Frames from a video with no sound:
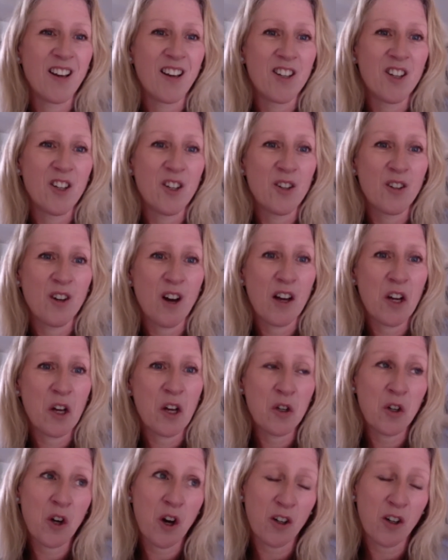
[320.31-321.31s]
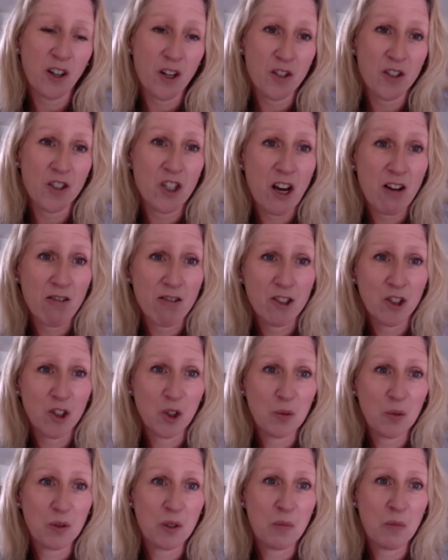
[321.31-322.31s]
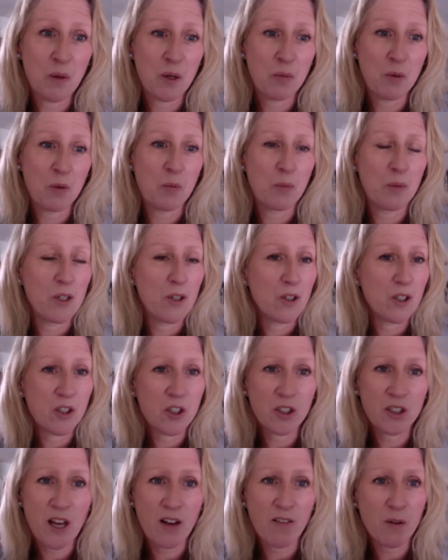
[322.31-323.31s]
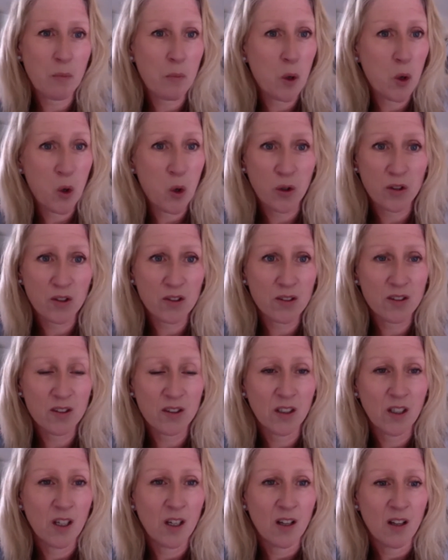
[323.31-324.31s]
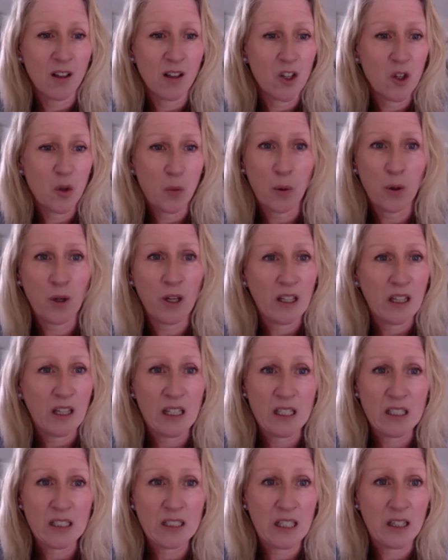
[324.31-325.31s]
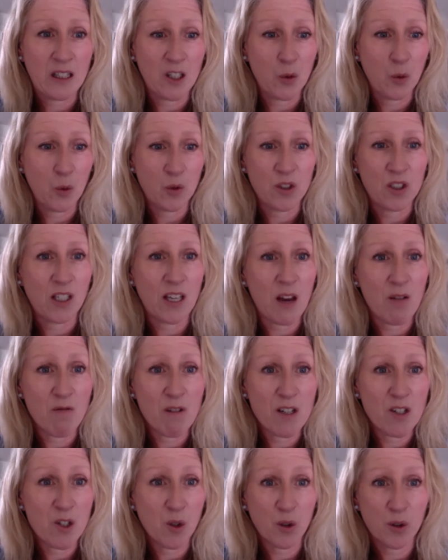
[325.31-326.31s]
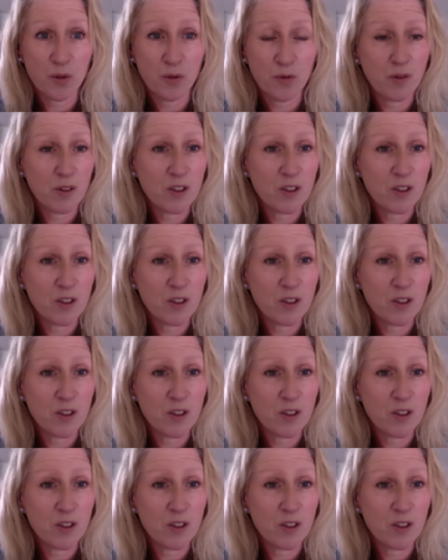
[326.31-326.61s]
I know you can't go to the charity shops at the moment, but you can just have a box that you're putting things in that you want to get rid of,